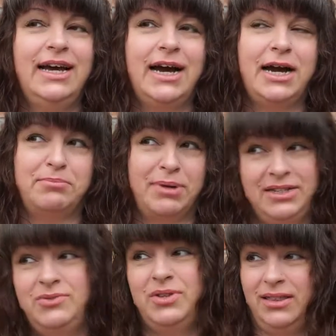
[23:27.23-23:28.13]
But I
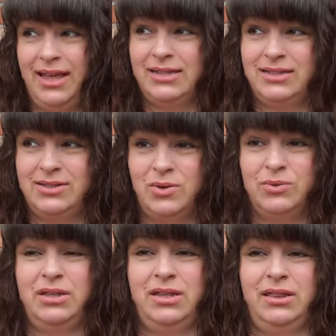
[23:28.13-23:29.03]
do think that's the
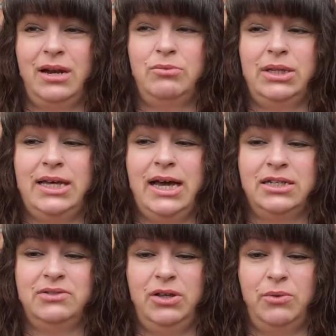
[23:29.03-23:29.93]
only thing that I'm really
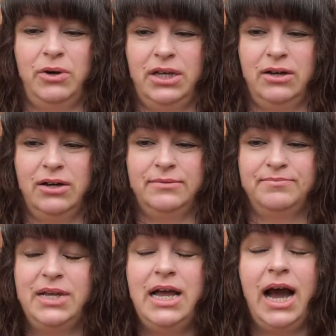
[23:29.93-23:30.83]
actively working on.
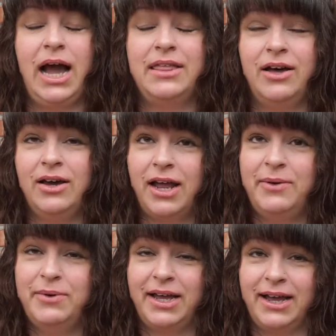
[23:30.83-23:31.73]
I thought I
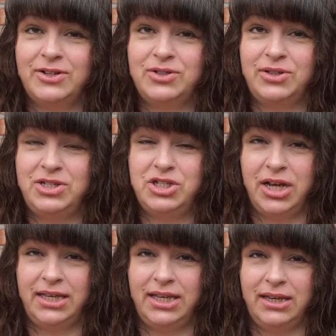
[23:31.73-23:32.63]
would actually
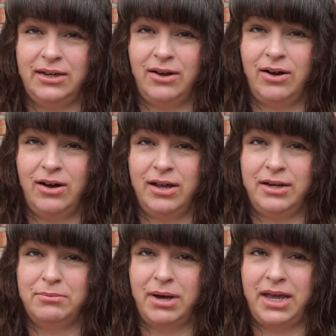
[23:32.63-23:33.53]
check in
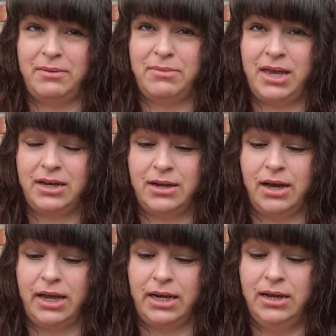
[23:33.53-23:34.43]
on my Make
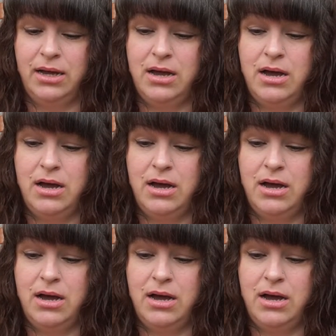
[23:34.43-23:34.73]
9.